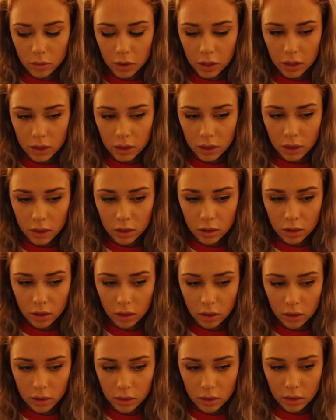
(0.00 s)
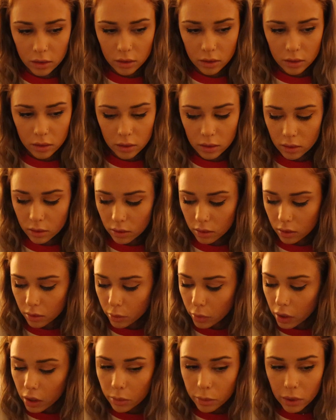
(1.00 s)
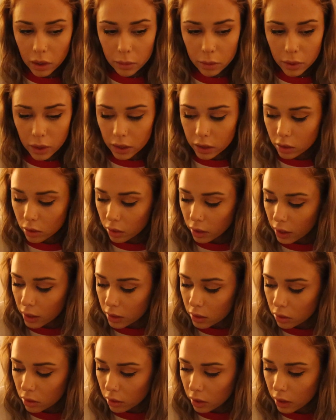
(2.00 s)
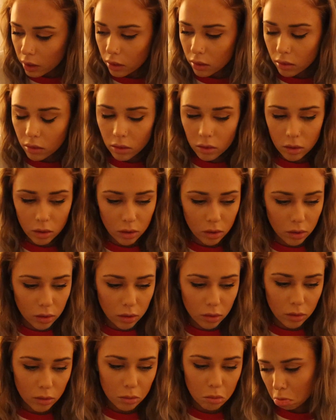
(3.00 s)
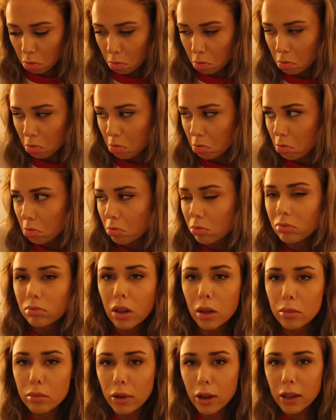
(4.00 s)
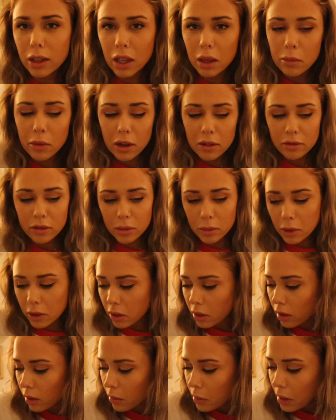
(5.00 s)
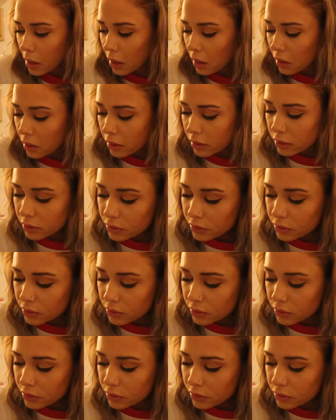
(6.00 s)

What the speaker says: They see each other. Bug, it's okay, it's okay. Aww. Bug came out from under the bed